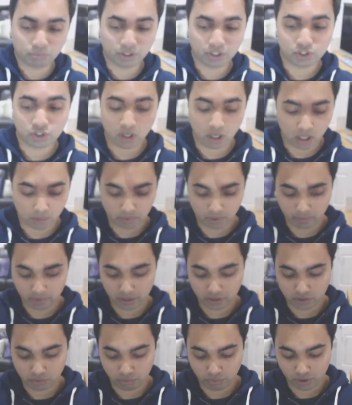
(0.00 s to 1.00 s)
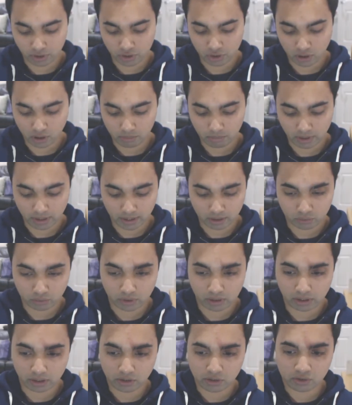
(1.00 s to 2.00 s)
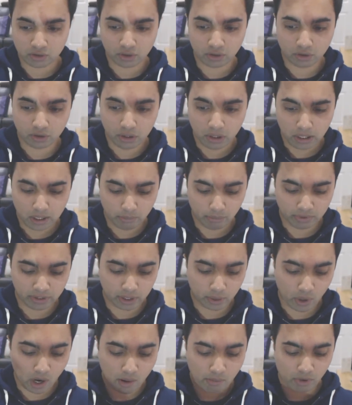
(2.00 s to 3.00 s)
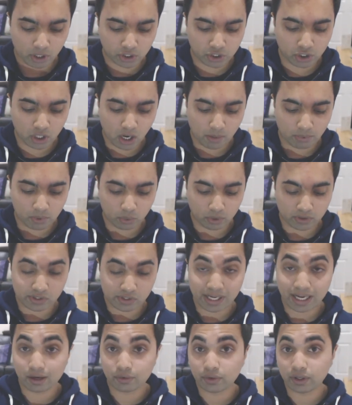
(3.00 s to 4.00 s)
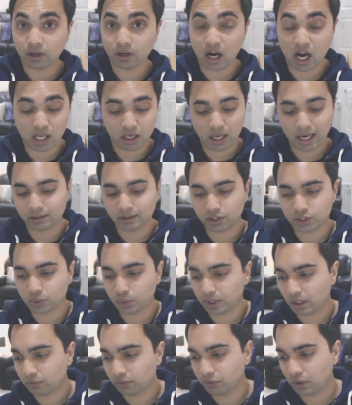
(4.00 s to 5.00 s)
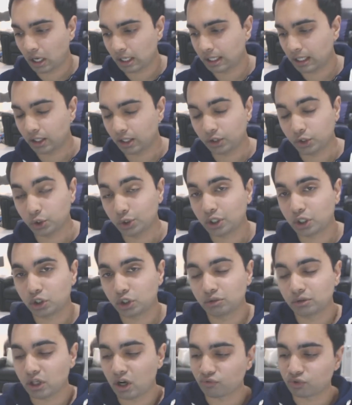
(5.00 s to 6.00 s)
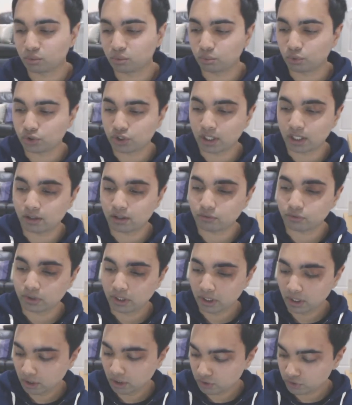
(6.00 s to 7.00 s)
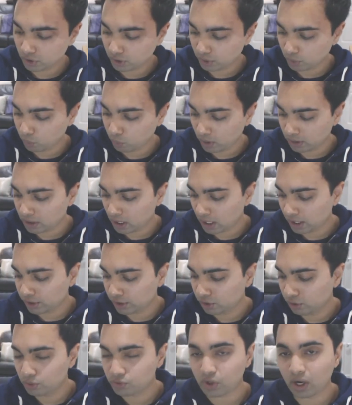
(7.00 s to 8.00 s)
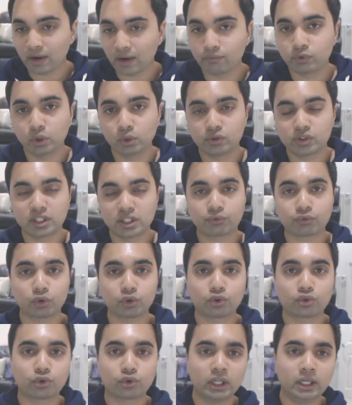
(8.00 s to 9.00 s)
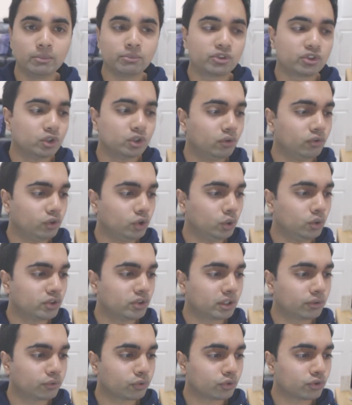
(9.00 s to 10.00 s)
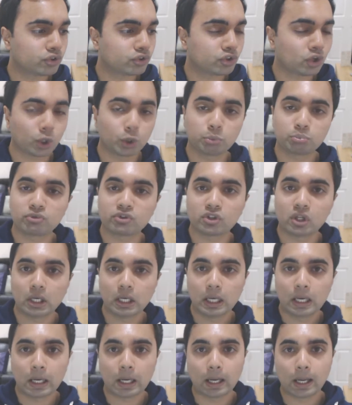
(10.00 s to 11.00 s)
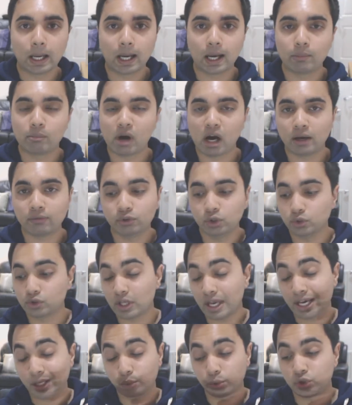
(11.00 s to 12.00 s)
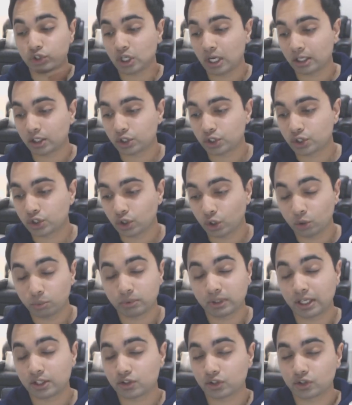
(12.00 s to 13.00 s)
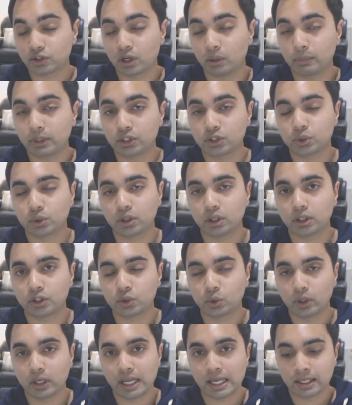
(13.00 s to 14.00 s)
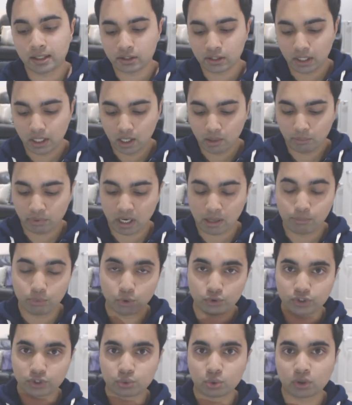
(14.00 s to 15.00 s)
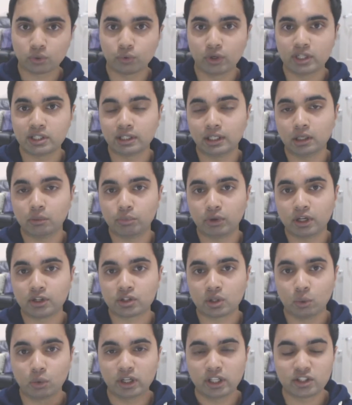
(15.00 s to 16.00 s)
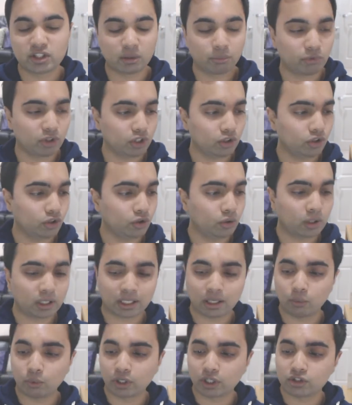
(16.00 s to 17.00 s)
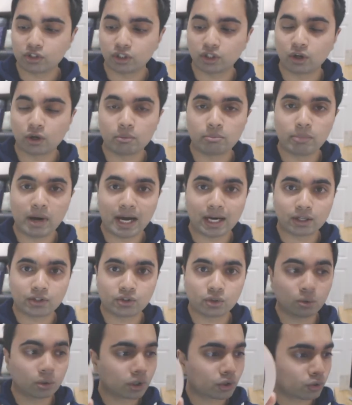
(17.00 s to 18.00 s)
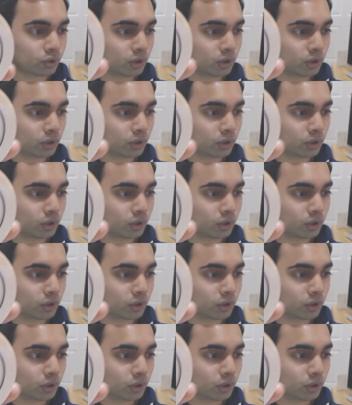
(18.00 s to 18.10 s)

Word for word: pretty sharp. I mean, it's a pretty sharp blade, really. So, but there are much sharper ones out there. I like this one. I, I get a good comfortable shave. So the one that I use, I've used different creams, used different soaps. Um, I've used the Edwin Jagger soap that's just coming to, a, to an end, but I bought this one recently because I wanted something new and I wanted to go back to a